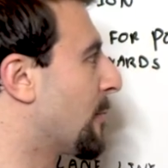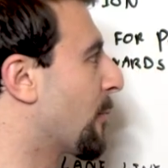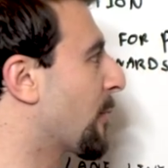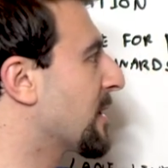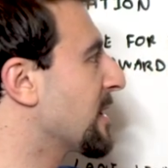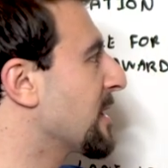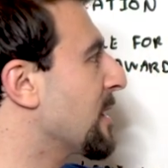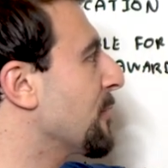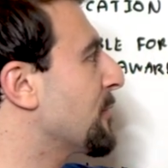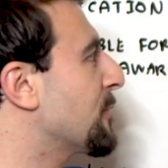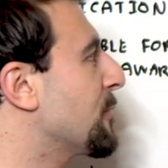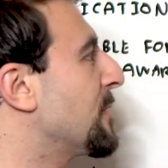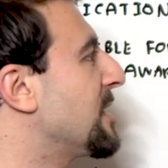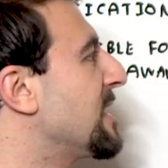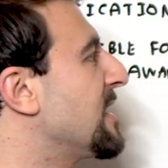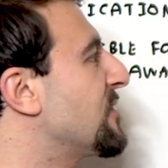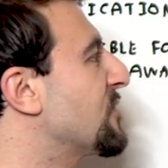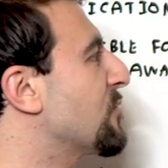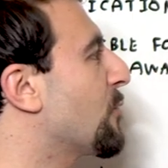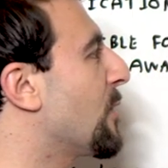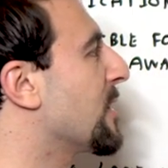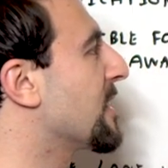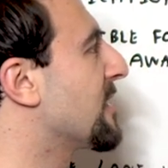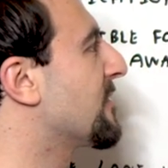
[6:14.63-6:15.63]
We're gonna go through
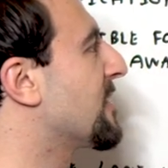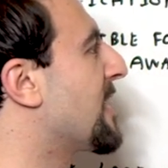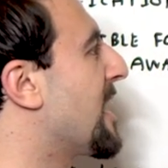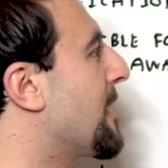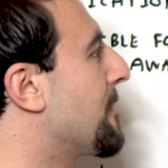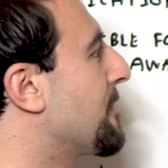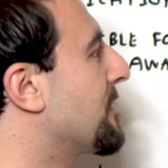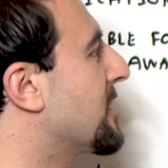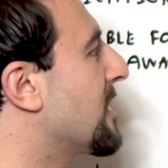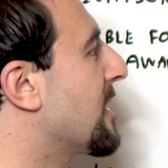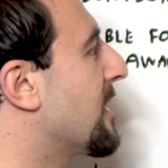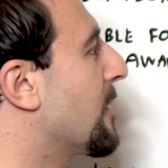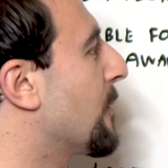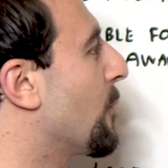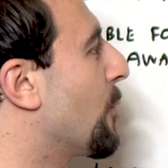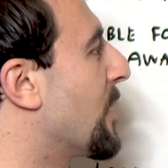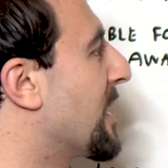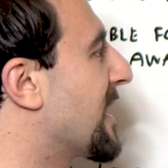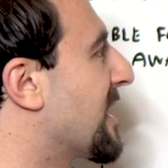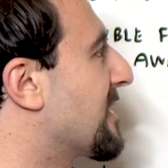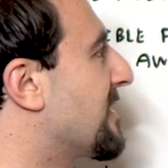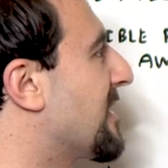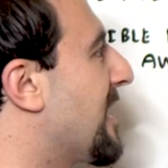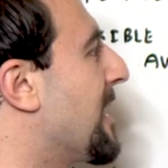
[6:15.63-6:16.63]
each one of them
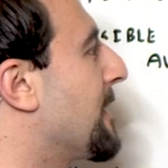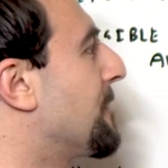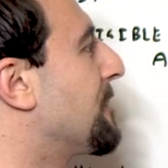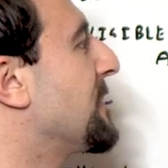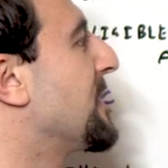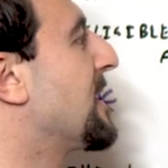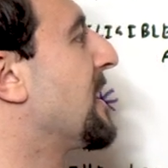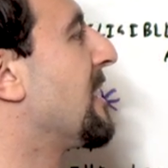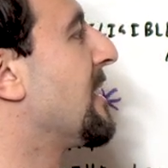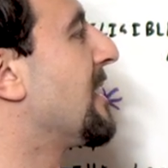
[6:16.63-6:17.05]
one at a time.